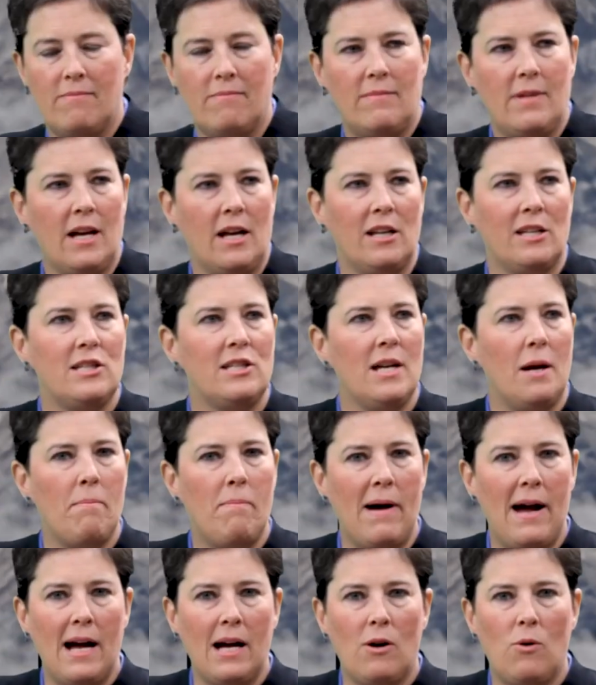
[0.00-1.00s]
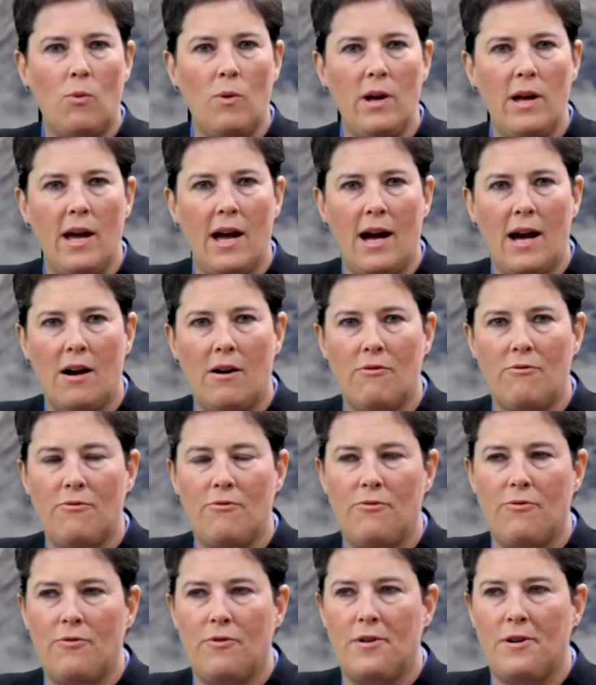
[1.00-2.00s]
Taking a step back, we have
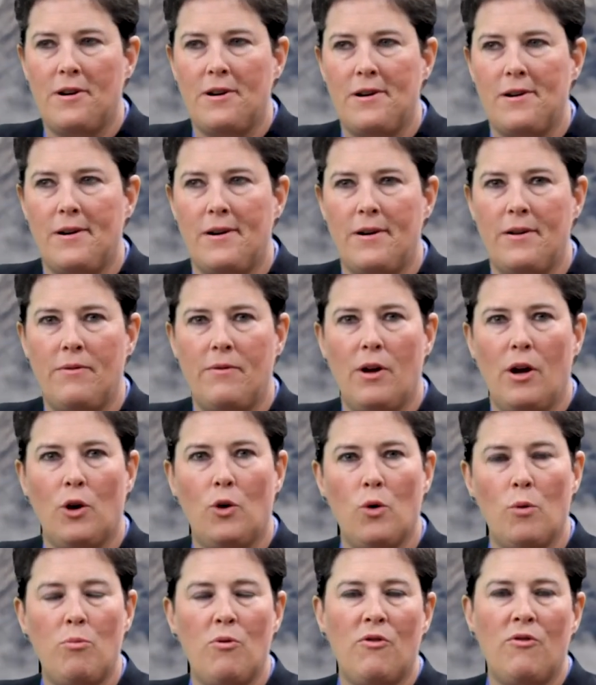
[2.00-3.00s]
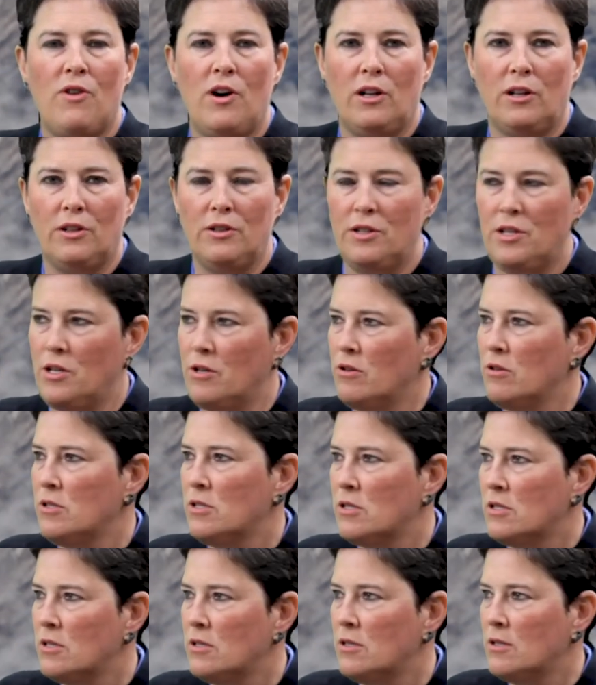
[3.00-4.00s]
a group of
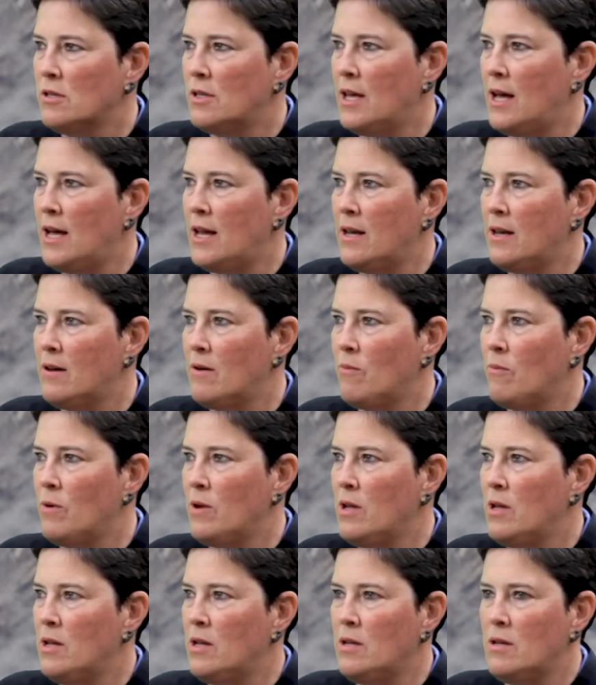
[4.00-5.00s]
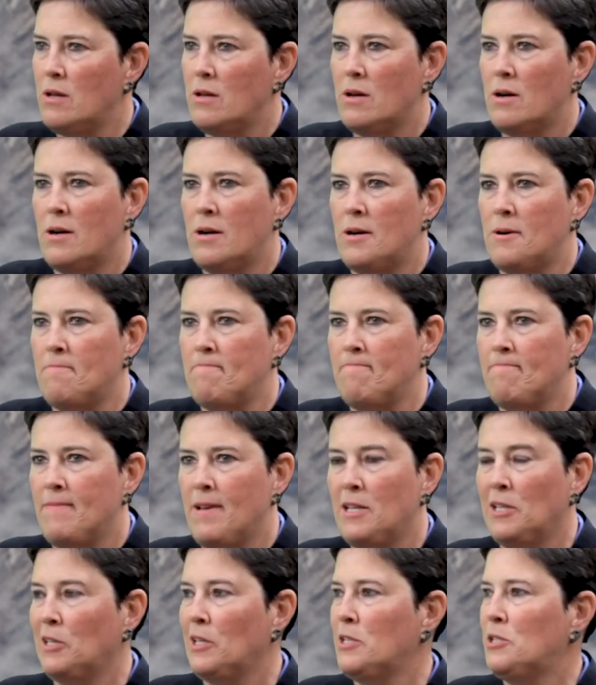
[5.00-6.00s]
volunteers that we
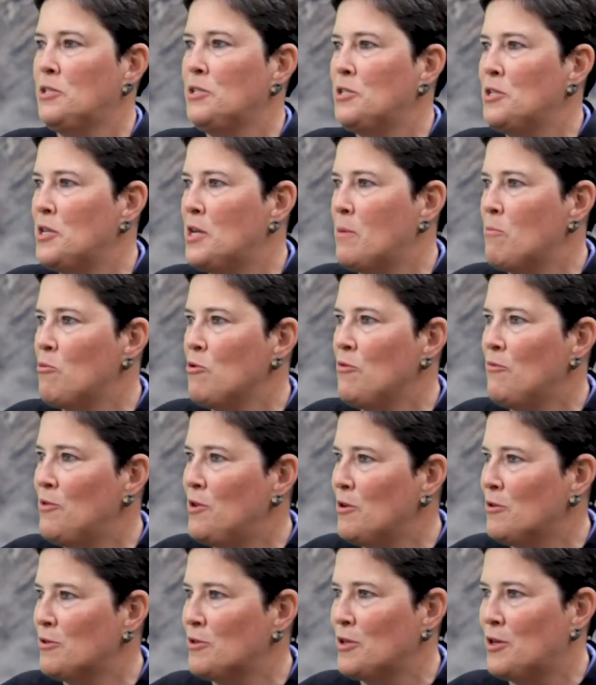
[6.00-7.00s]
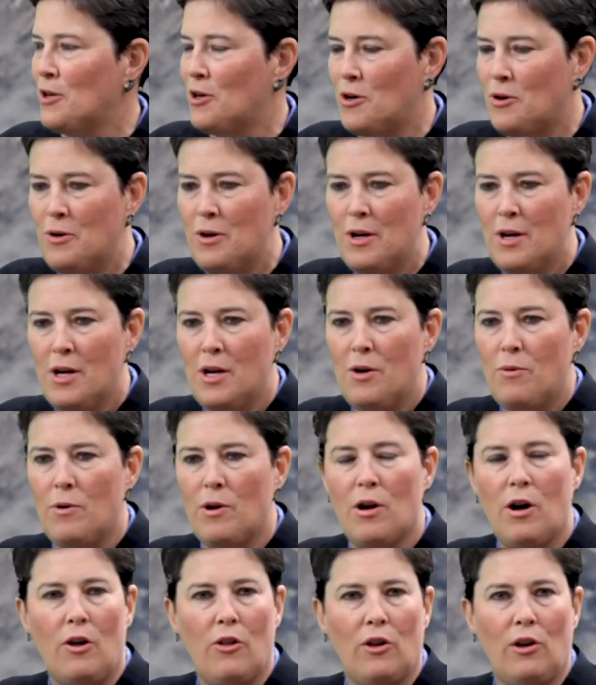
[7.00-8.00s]
enlisted a number of years ago.
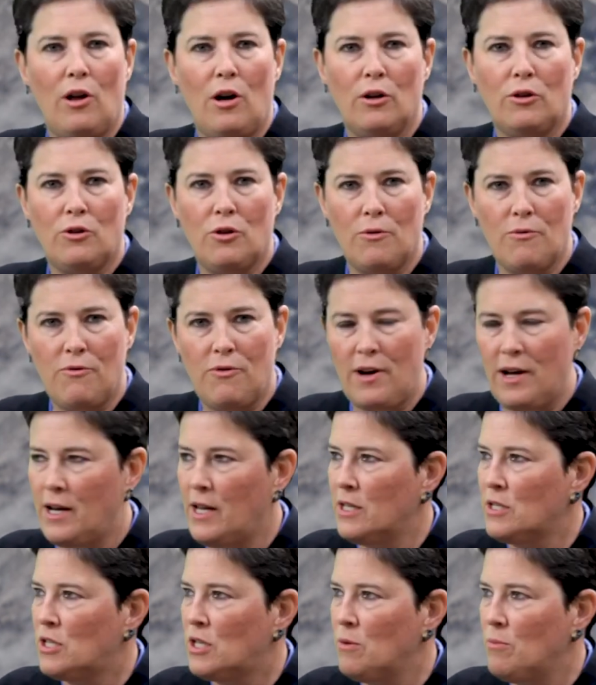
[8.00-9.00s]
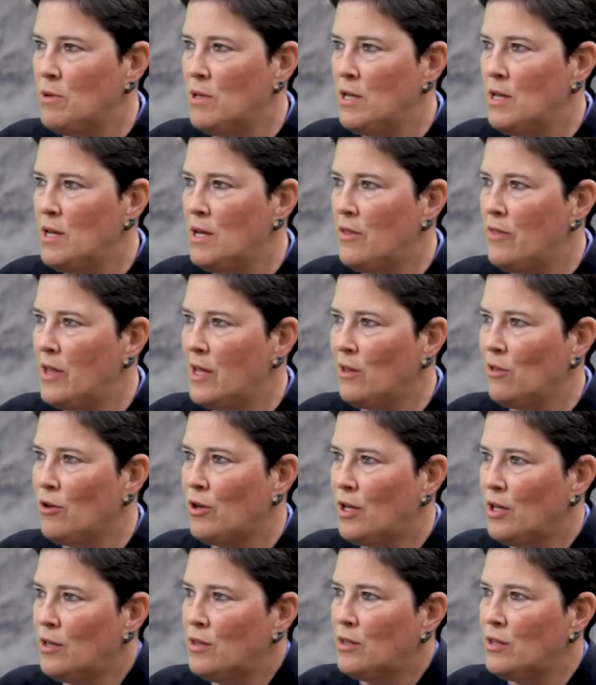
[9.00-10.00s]
We call the Long-Term Finance Committee, and they
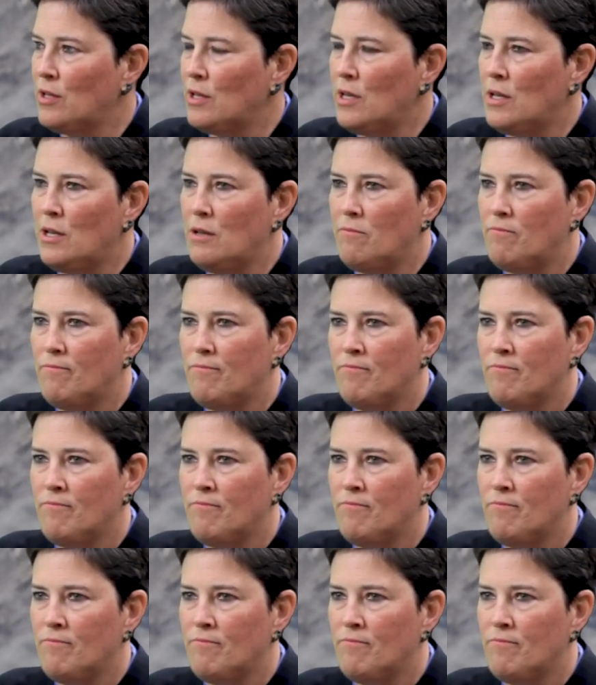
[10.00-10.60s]
look at the